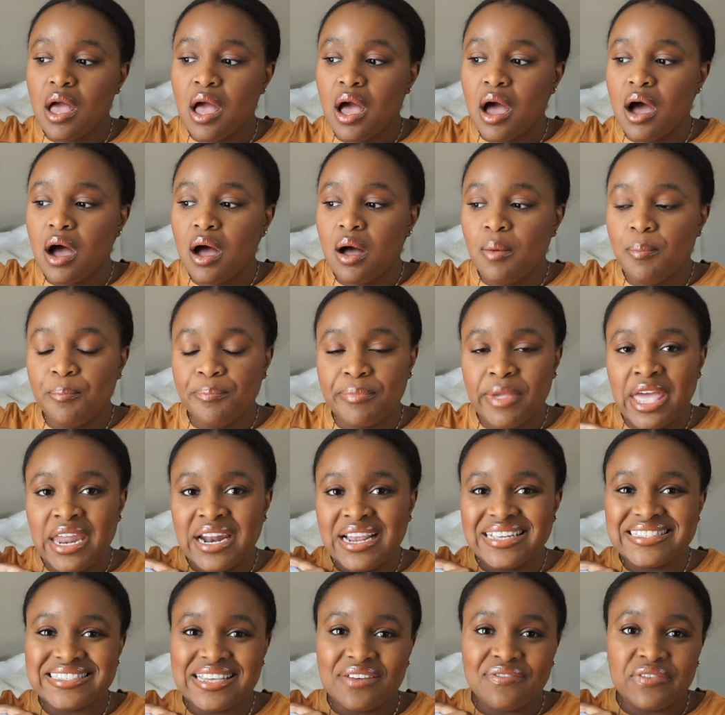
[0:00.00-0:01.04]
and
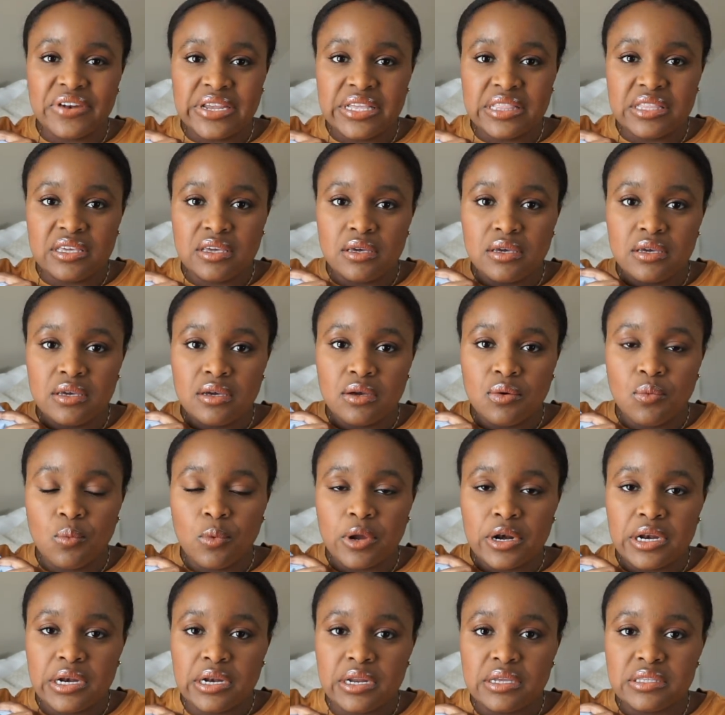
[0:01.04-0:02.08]
I definitely
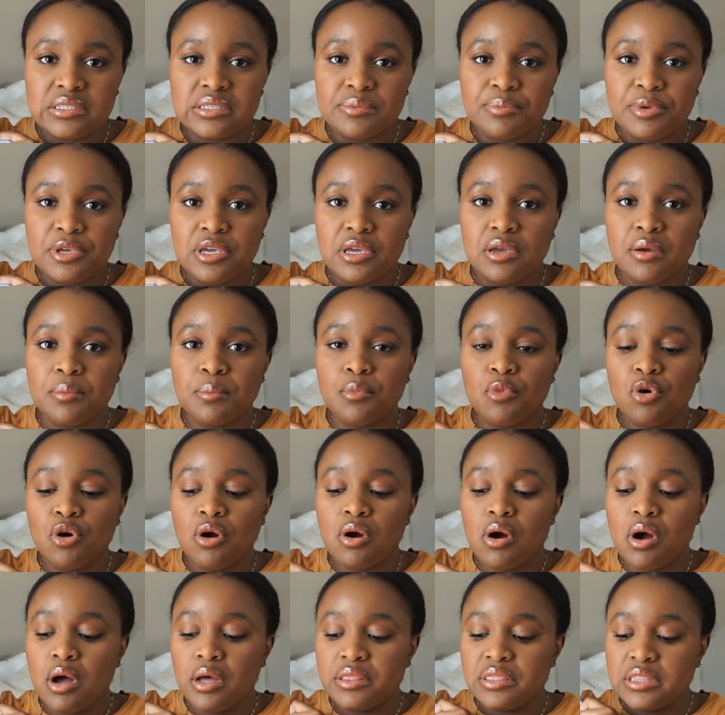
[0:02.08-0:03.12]
wanted it to be more
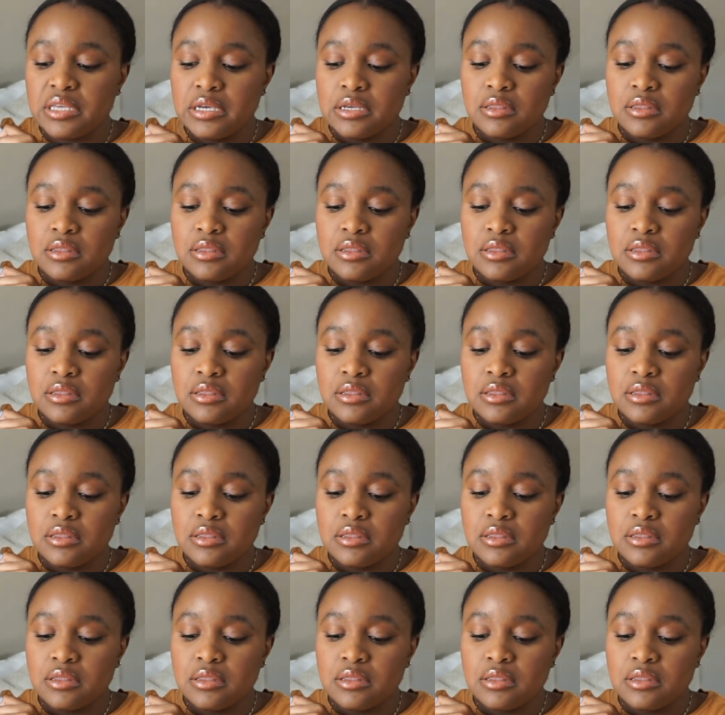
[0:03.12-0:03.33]
on the